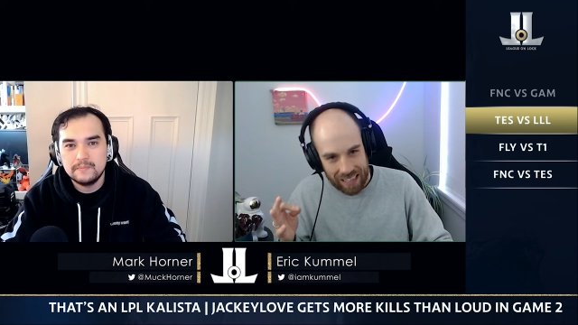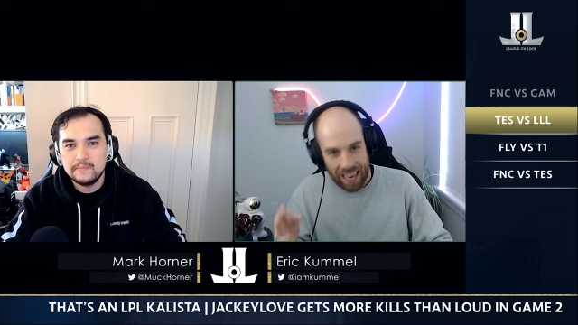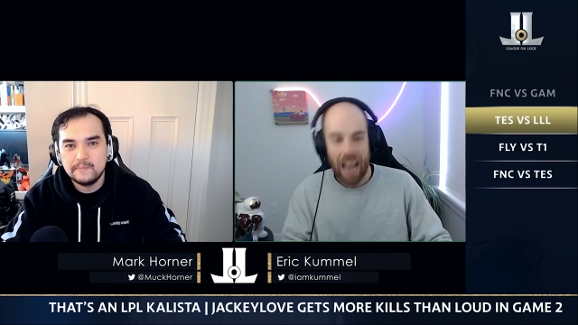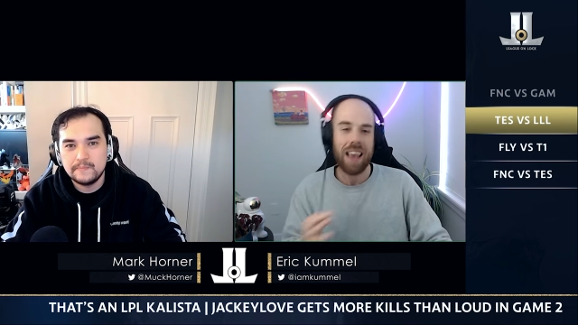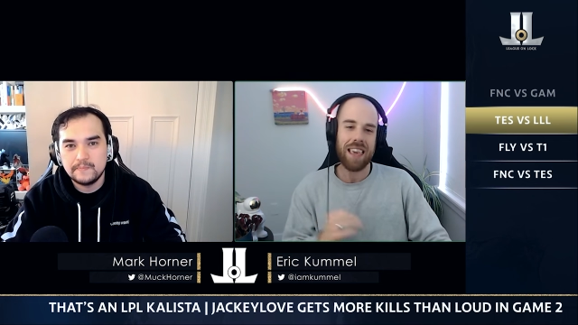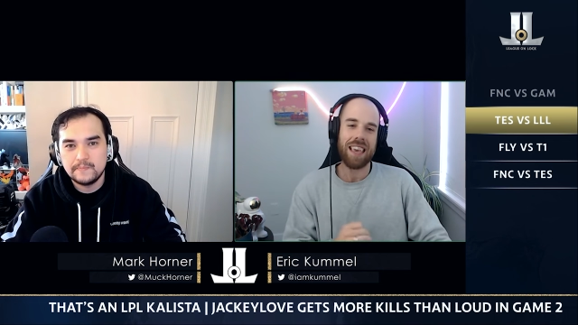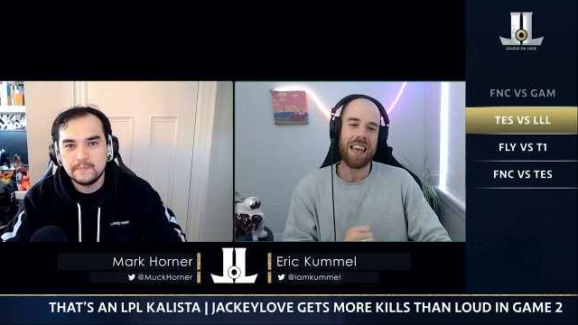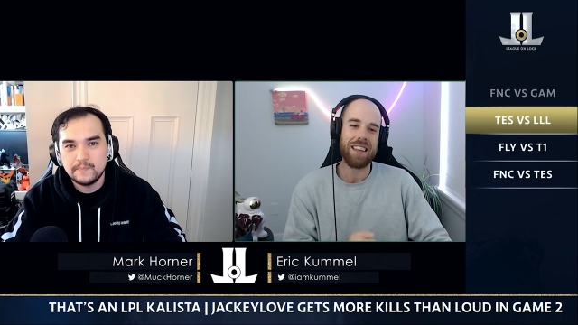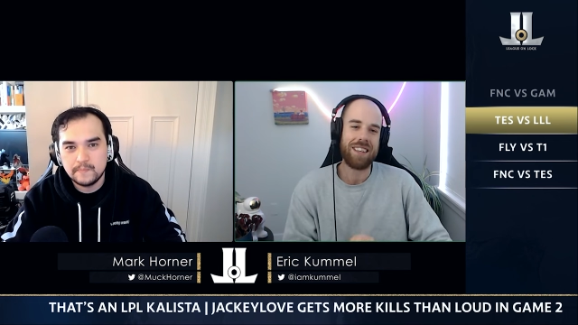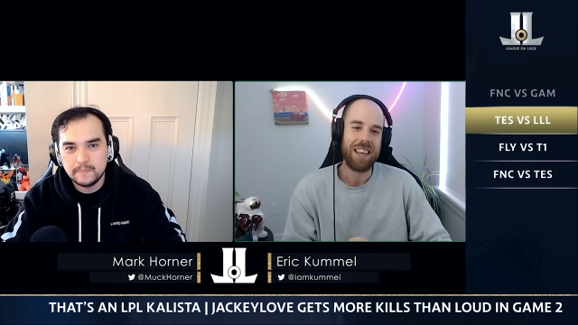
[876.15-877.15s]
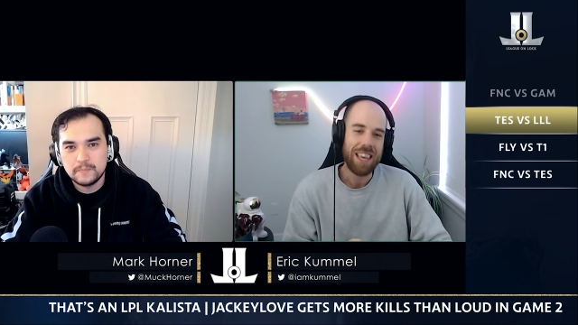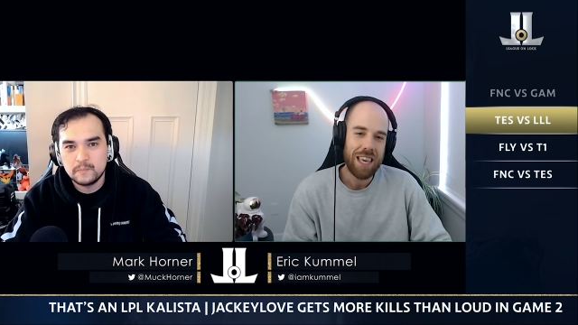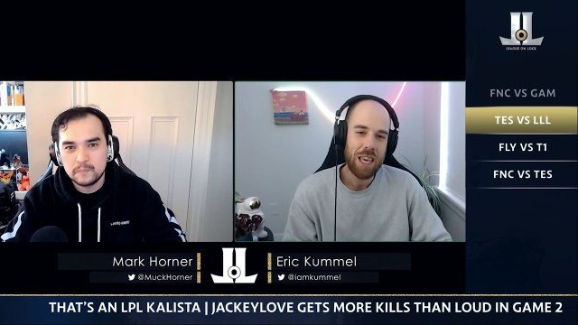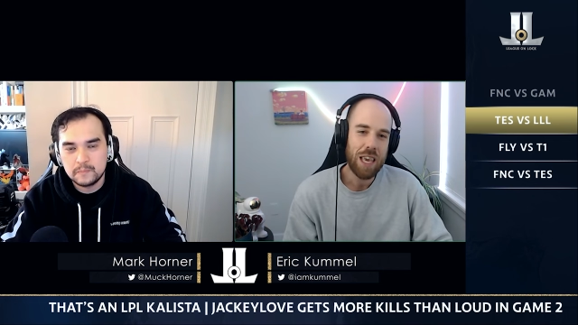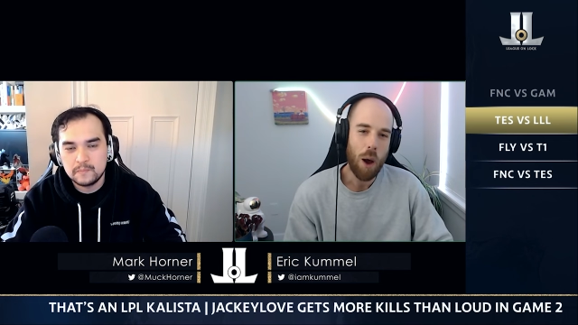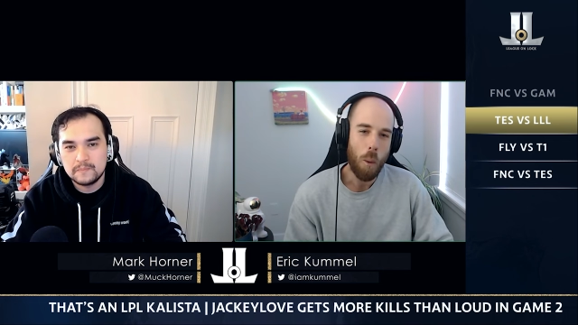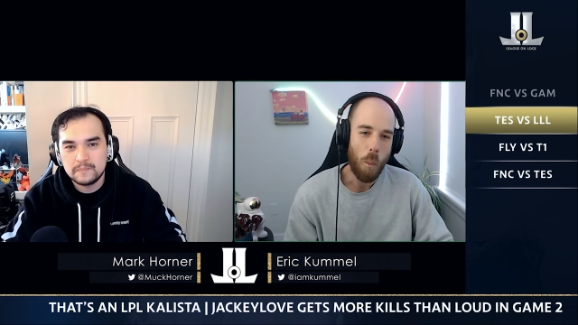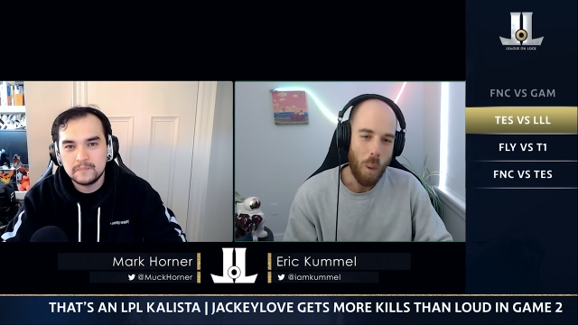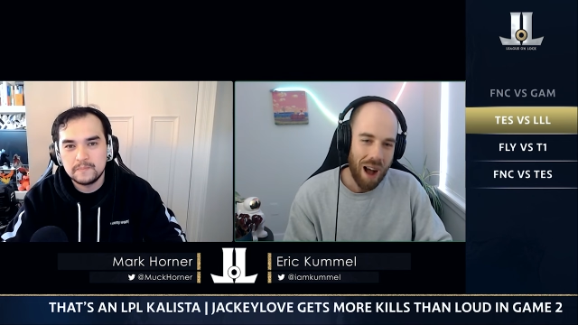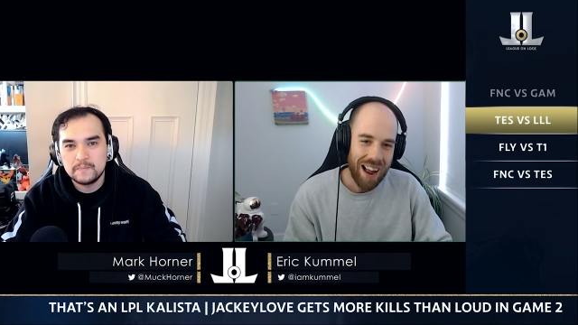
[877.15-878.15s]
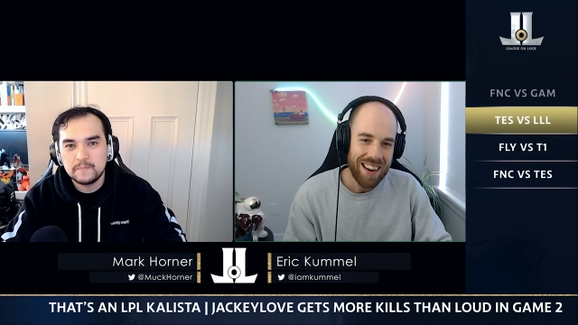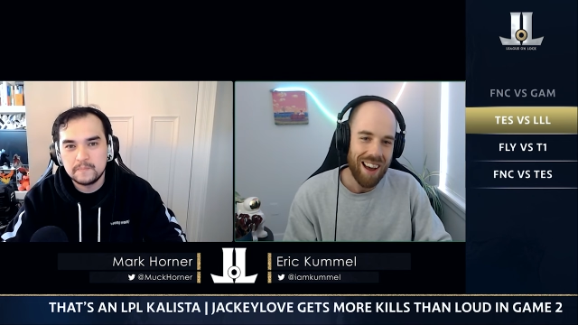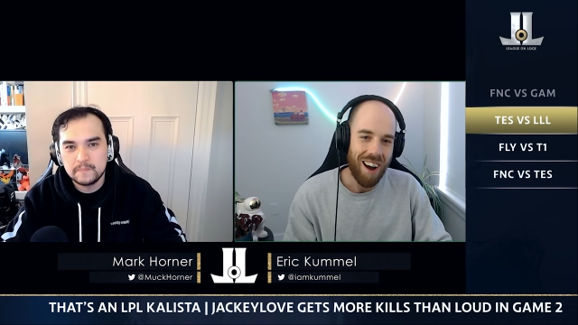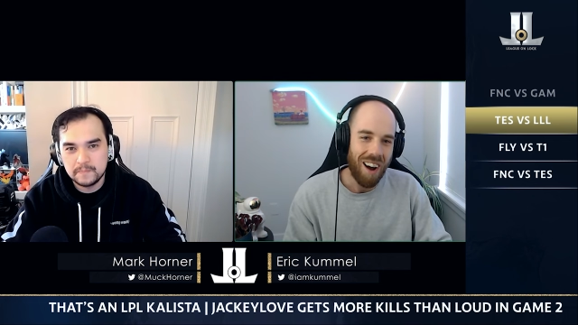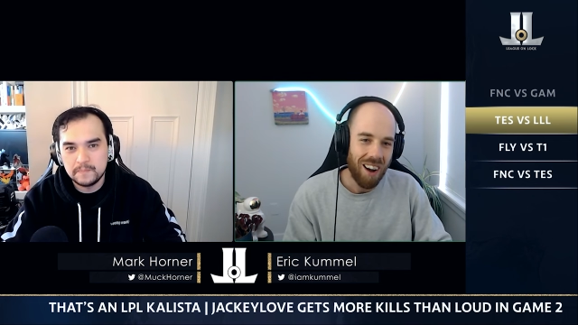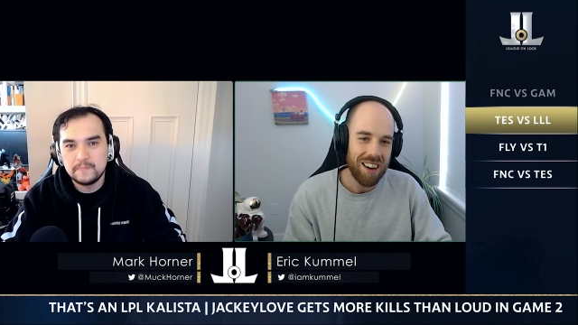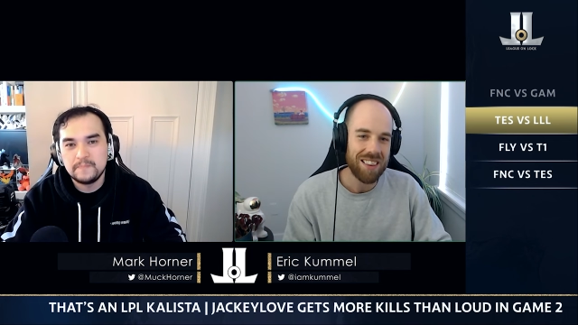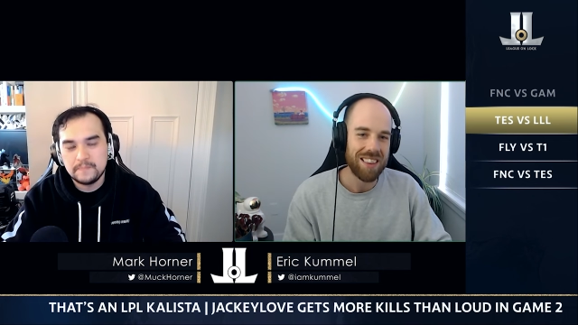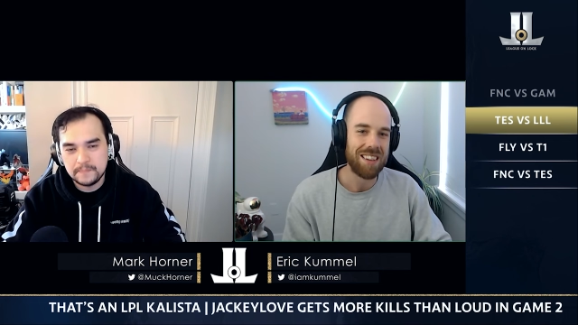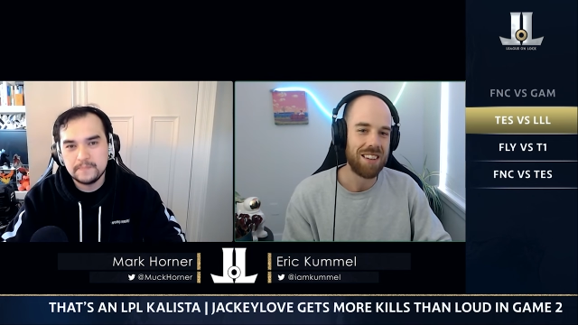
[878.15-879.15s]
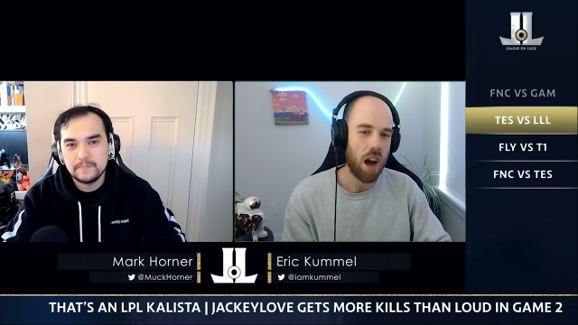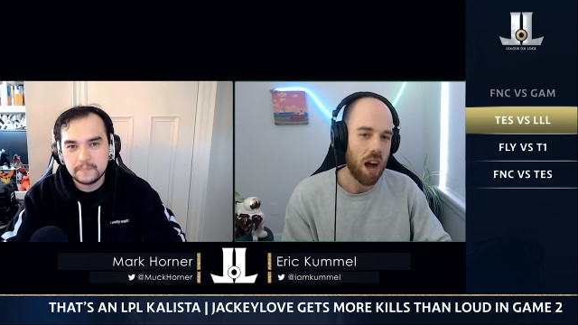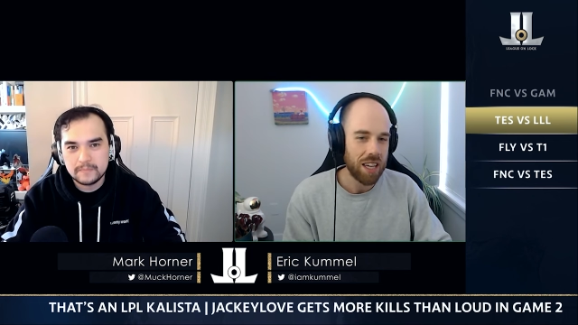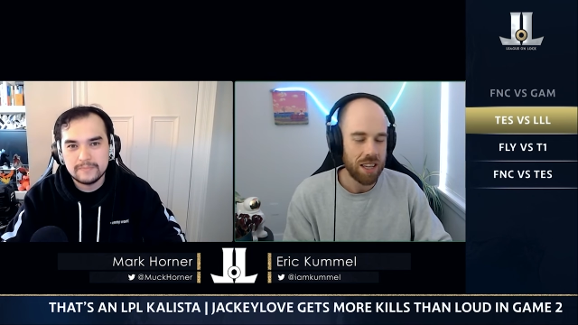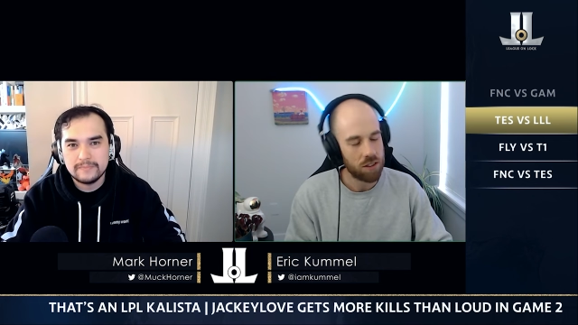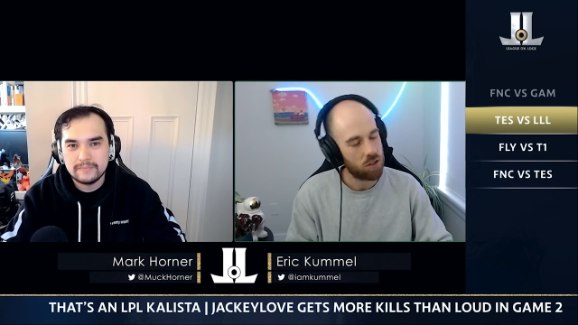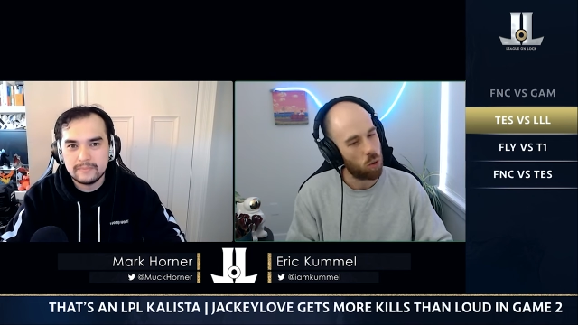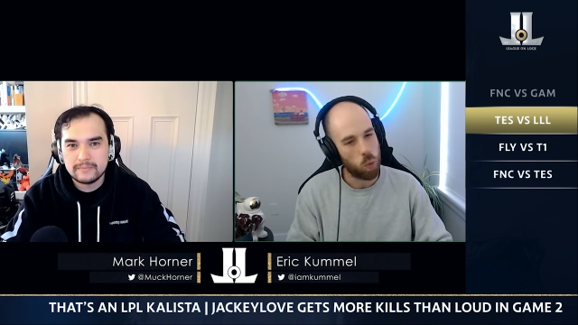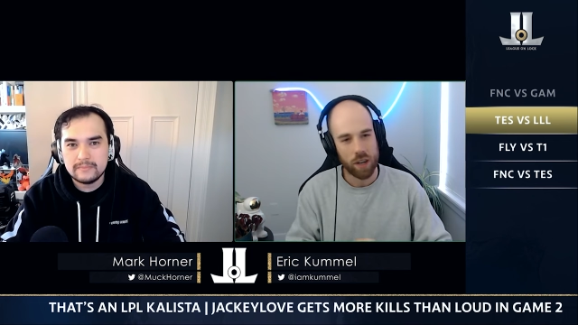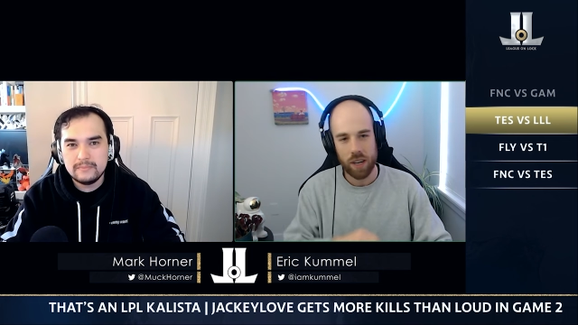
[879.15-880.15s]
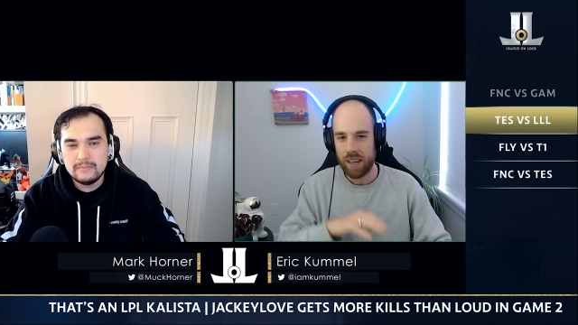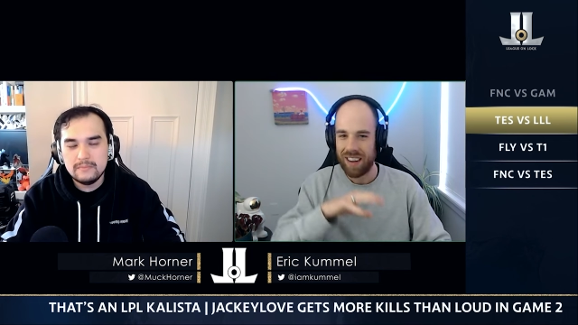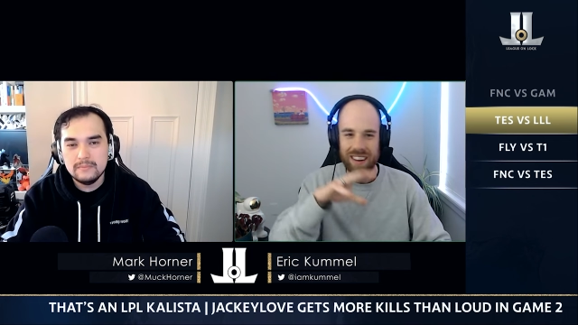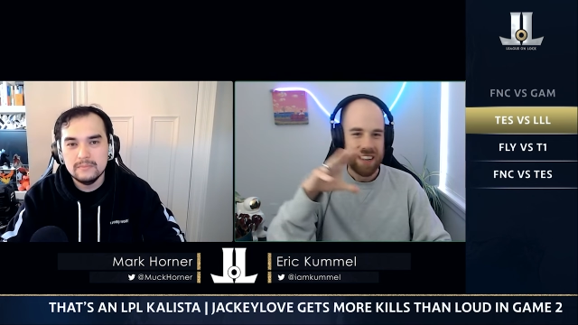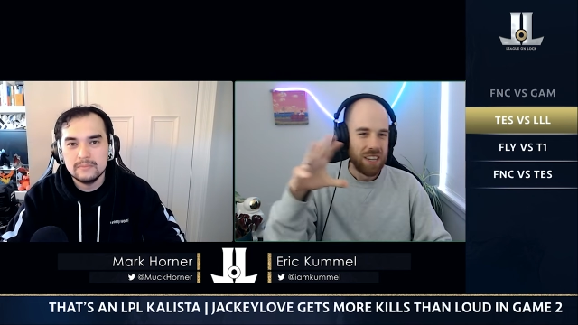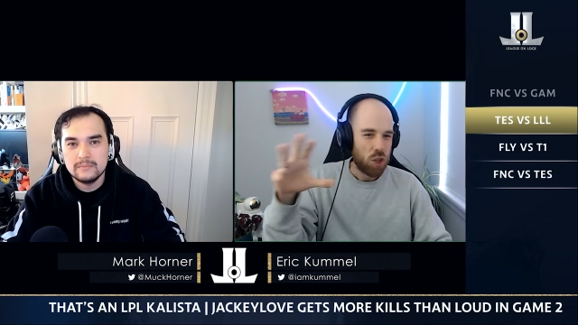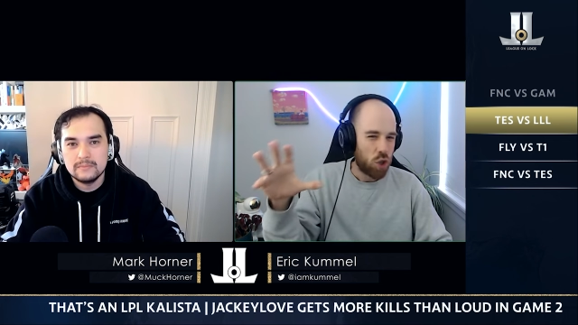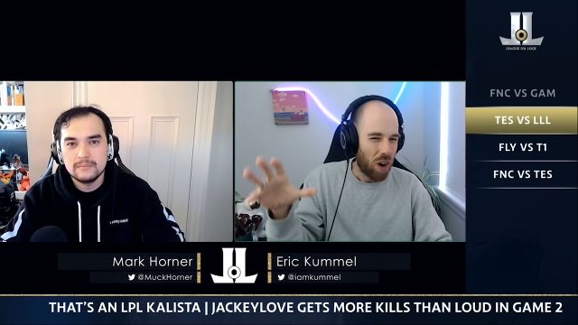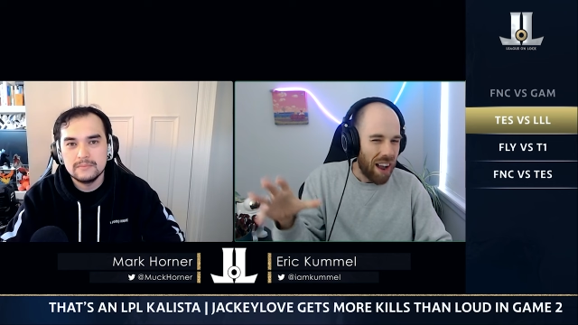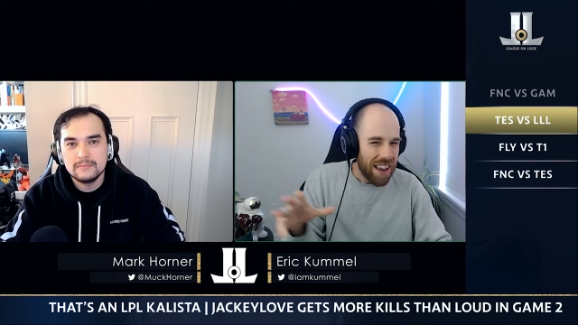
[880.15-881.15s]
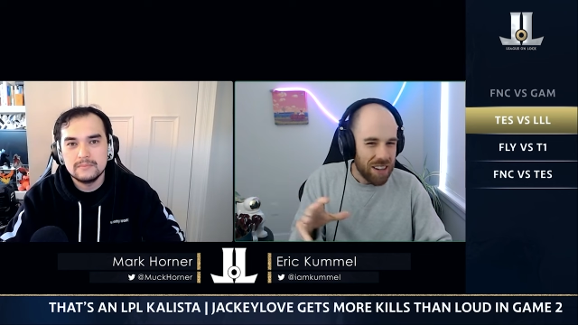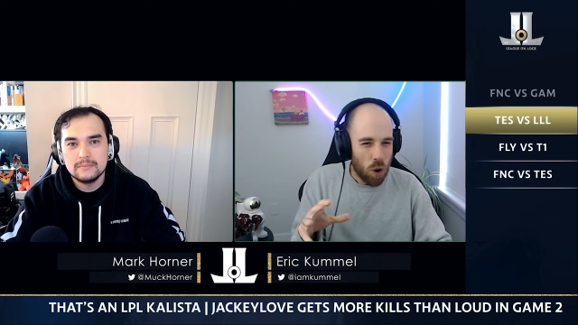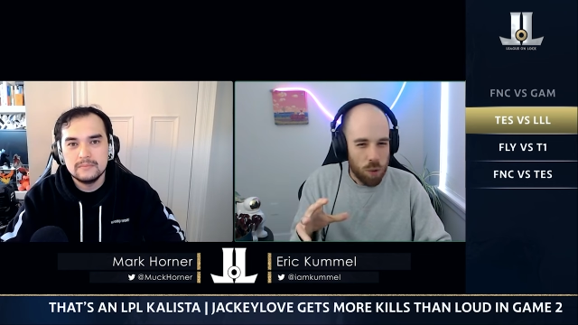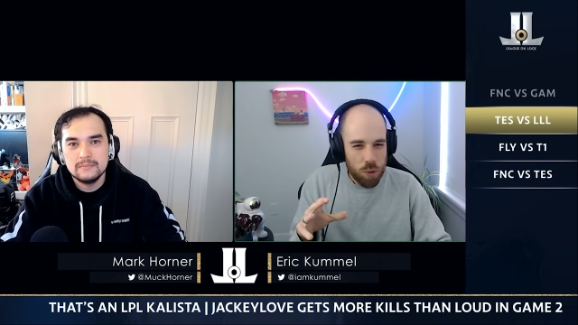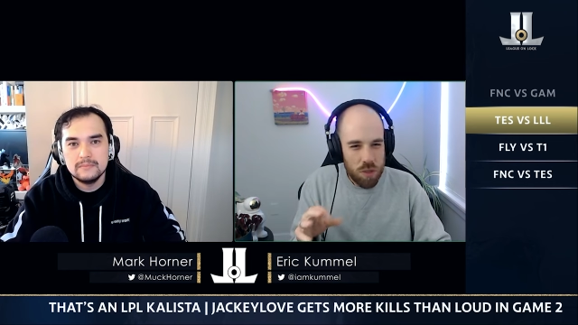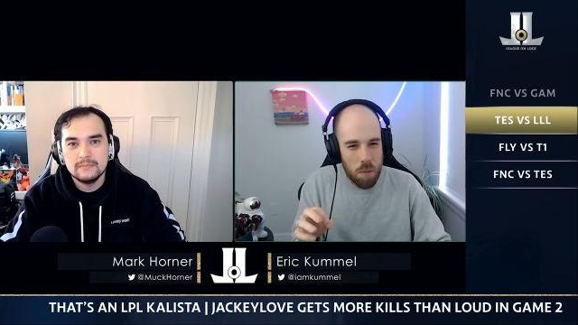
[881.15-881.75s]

Speaker 1: Now you get T one on the docket, so we're going to try and go through the